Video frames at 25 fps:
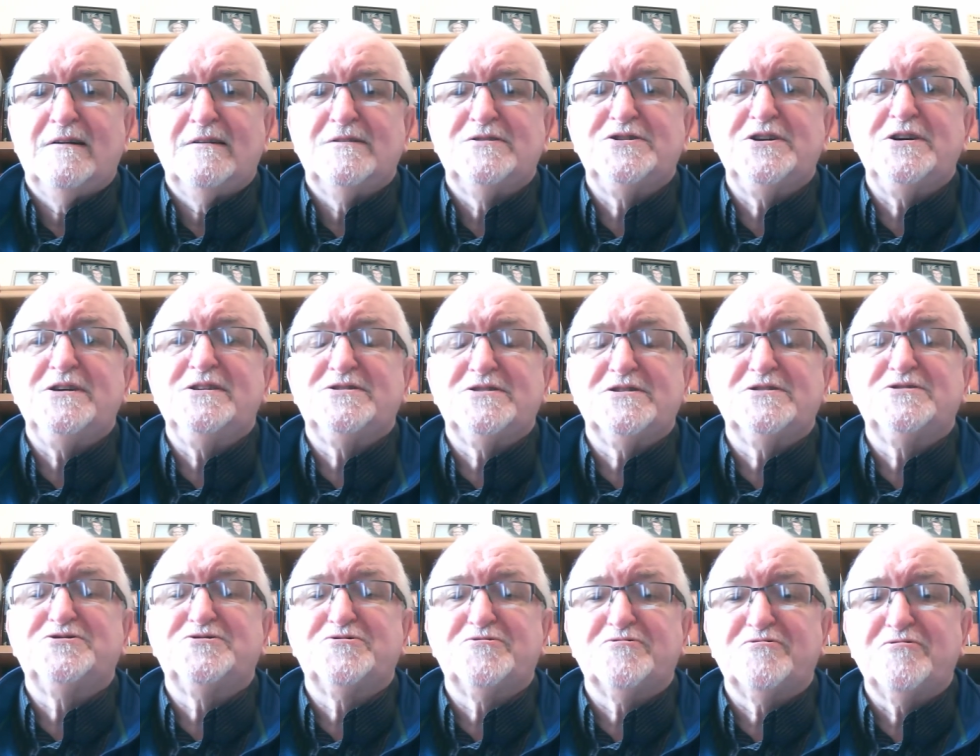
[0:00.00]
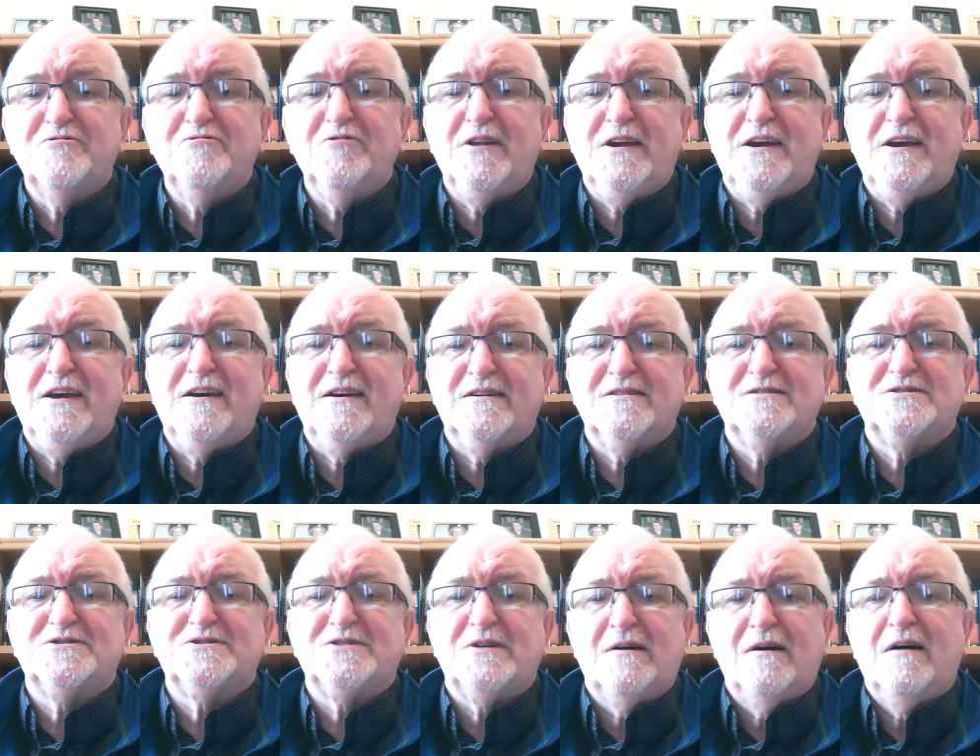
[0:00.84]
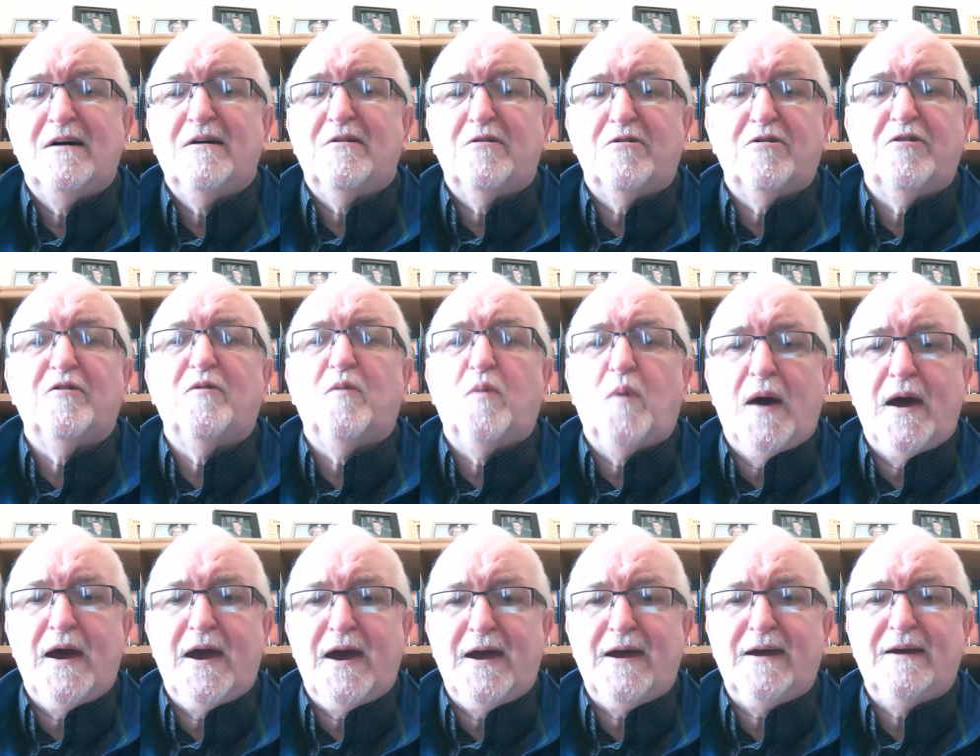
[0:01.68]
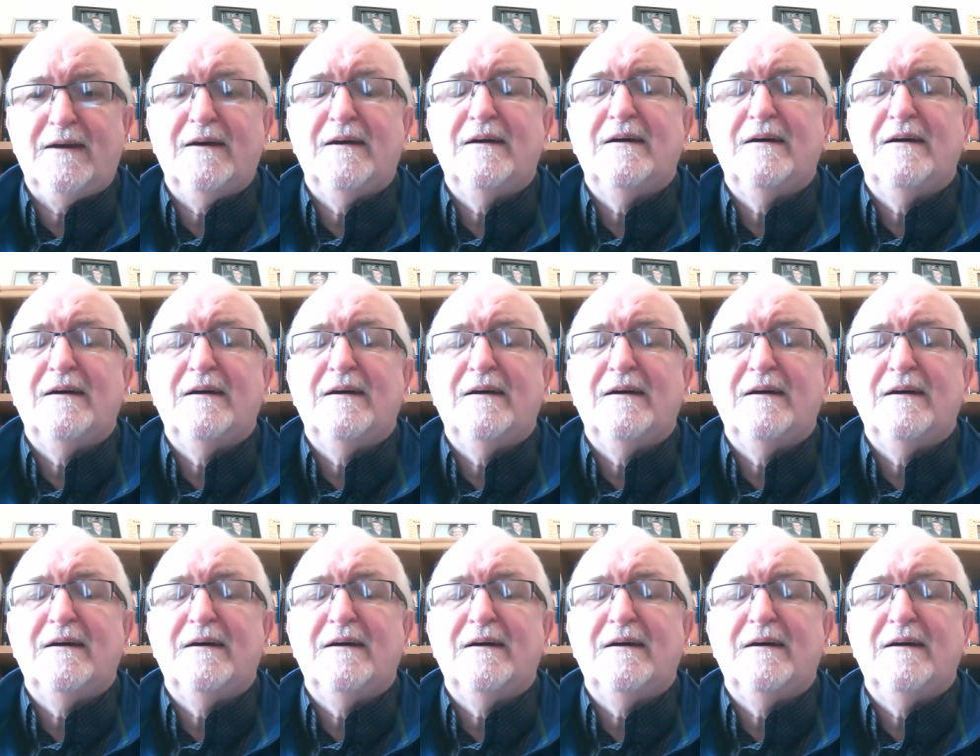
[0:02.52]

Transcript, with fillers: Jesus truly is the way